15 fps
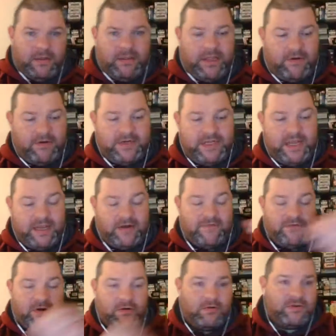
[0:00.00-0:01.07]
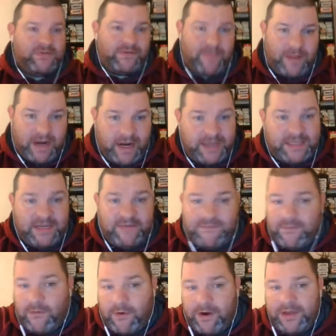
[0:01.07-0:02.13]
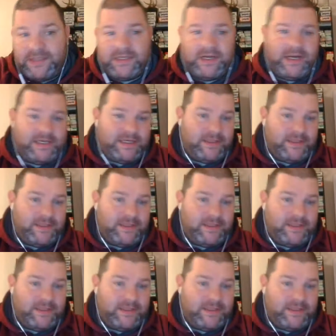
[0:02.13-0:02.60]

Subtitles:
they were taken of railroads from the 1940s and